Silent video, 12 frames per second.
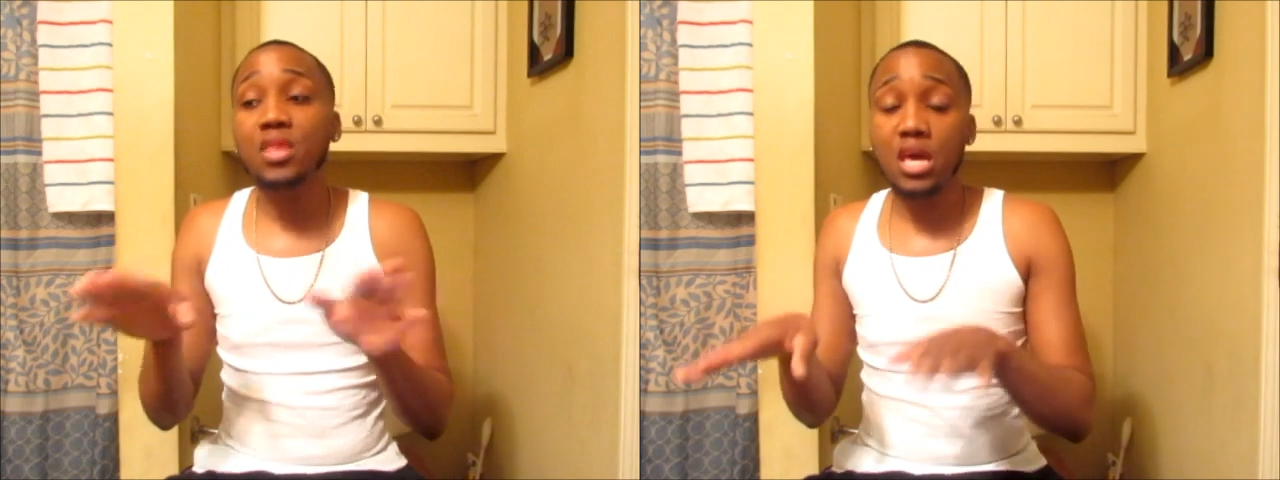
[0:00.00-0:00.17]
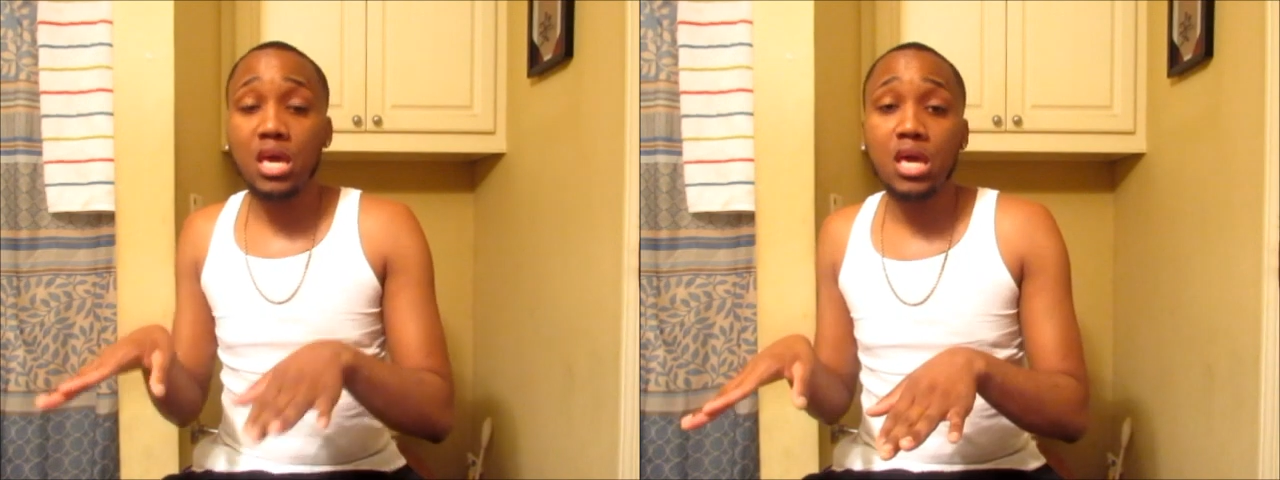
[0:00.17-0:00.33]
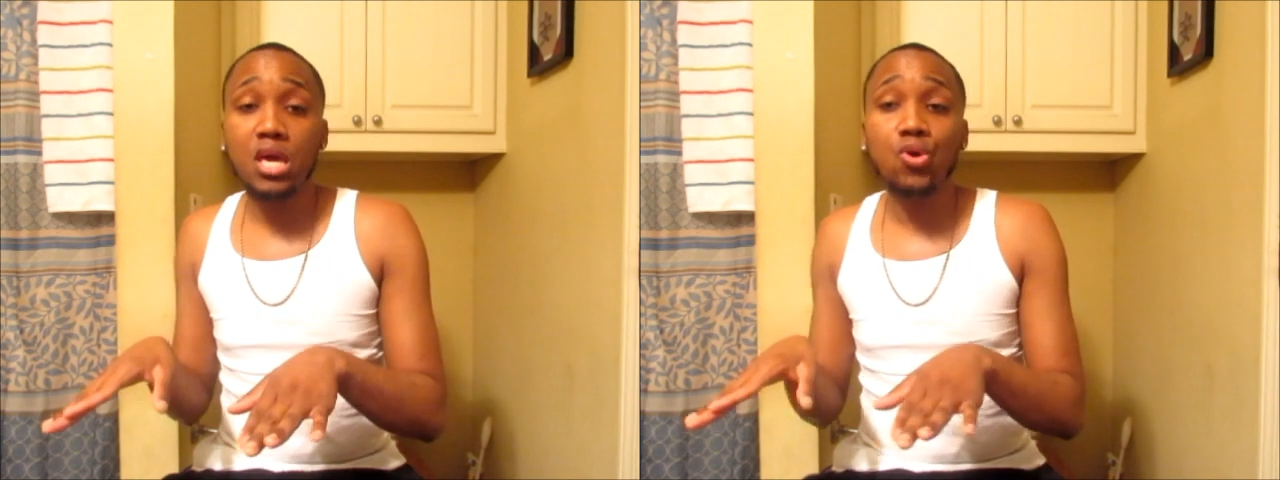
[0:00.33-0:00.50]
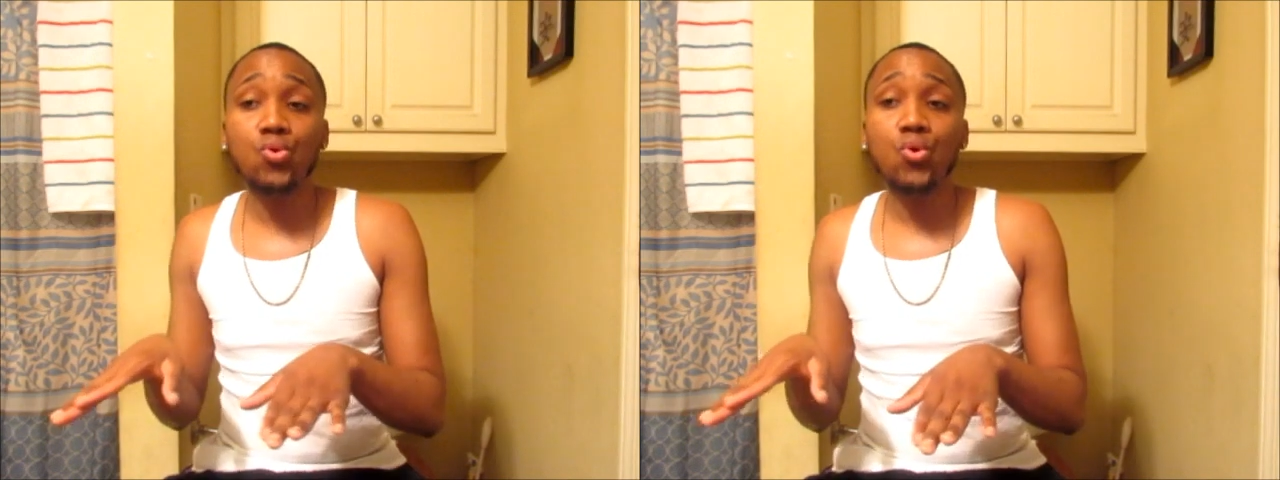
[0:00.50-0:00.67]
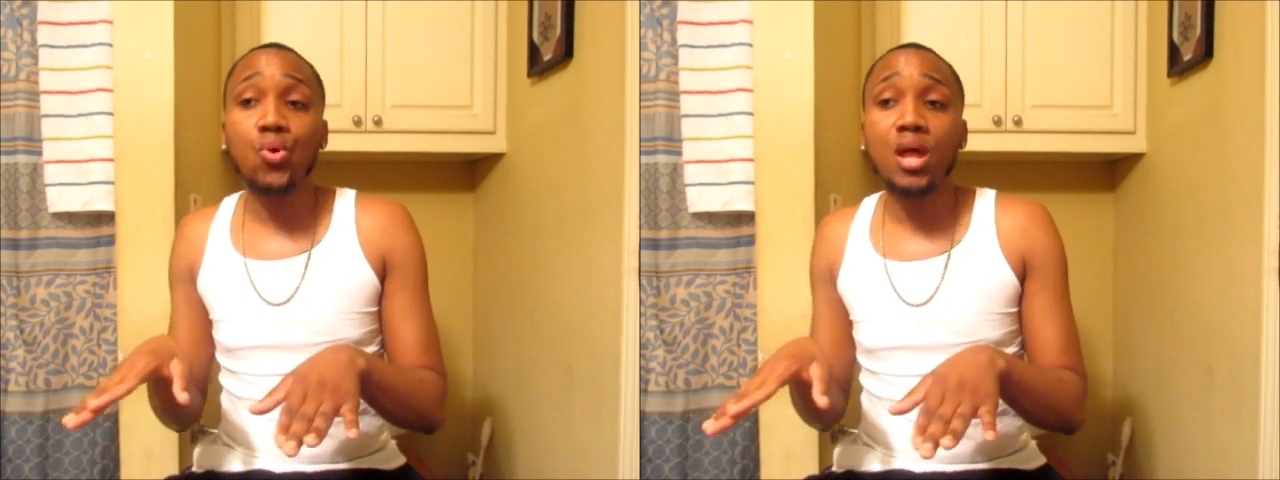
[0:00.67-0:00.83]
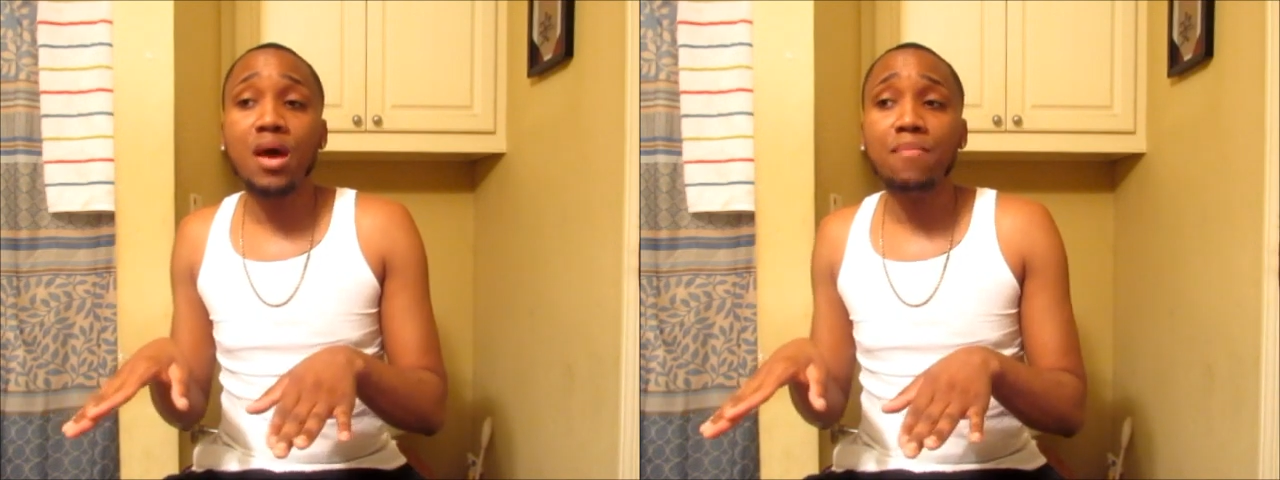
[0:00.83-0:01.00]
thing, you
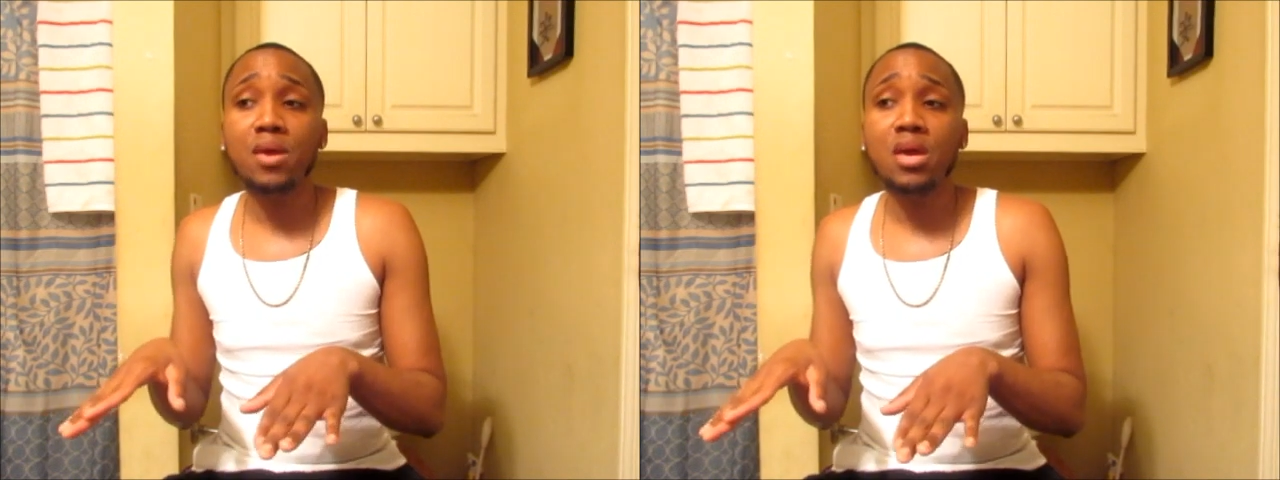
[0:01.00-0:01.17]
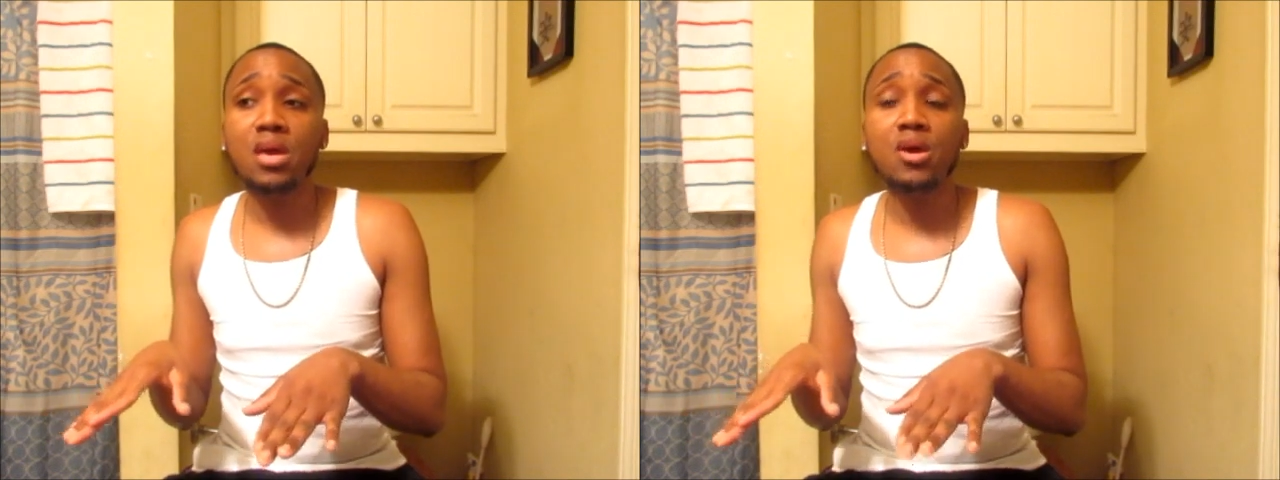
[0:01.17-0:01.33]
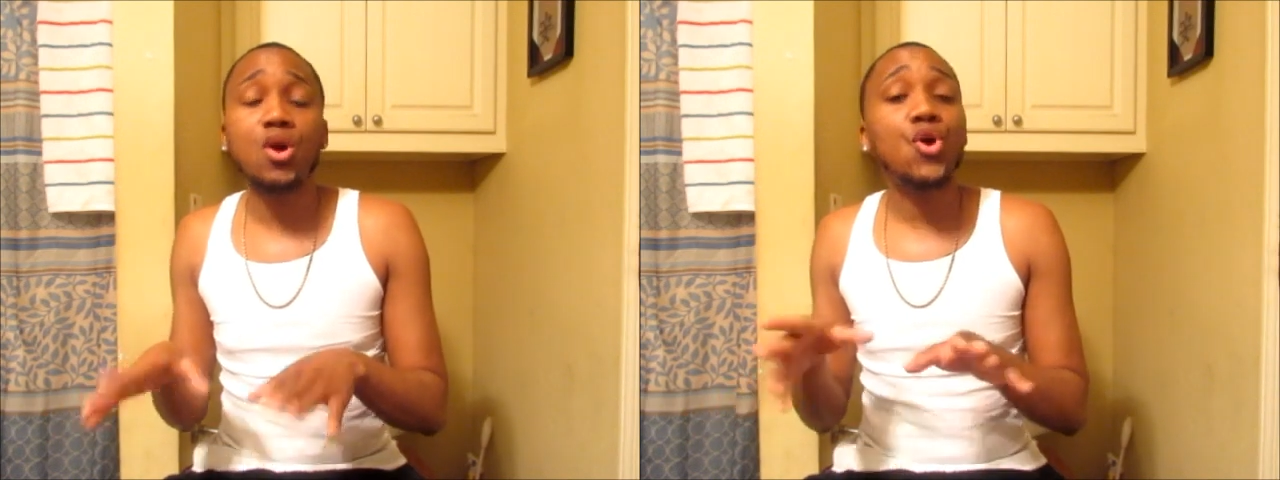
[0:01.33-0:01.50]
know what I mean?